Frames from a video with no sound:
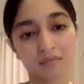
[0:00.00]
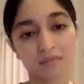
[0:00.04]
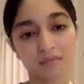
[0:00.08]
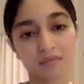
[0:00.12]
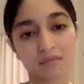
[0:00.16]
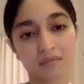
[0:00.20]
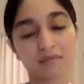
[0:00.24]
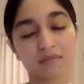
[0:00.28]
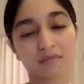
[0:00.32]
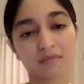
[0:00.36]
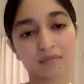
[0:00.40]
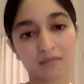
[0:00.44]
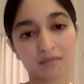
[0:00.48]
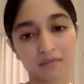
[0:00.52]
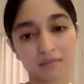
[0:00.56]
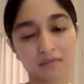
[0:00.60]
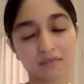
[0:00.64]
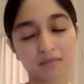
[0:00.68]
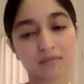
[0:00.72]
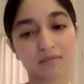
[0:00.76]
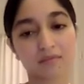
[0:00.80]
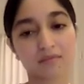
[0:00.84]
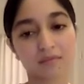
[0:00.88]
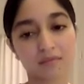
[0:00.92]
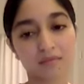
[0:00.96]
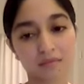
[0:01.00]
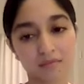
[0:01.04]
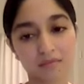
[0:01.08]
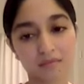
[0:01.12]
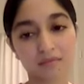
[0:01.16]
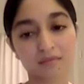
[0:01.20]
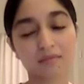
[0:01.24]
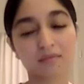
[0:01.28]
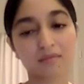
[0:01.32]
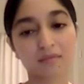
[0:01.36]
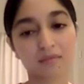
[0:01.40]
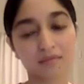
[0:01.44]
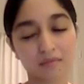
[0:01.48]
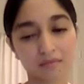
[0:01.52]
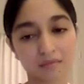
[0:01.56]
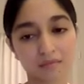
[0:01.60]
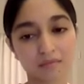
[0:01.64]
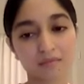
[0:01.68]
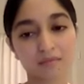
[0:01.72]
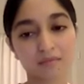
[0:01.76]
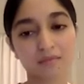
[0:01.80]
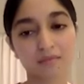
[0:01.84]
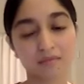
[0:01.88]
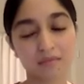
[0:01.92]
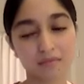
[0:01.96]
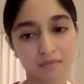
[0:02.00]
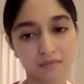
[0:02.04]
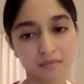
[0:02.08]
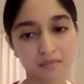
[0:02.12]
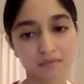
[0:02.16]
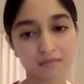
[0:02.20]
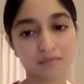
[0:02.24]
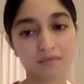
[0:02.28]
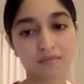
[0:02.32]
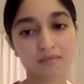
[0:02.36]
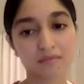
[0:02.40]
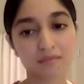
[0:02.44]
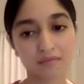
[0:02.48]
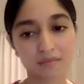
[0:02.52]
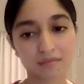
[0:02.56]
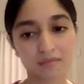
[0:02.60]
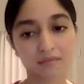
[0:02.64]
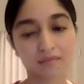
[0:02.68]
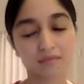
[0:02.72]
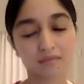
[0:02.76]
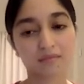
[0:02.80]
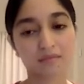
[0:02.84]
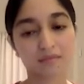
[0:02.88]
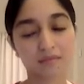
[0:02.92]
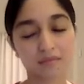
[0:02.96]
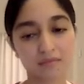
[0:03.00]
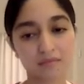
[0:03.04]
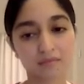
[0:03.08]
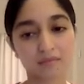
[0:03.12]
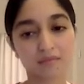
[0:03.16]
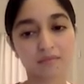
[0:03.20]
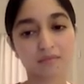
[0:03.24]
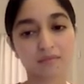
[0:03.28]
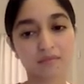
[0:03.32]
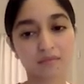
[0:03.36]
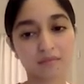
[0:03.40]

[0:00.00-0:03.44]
[no speech]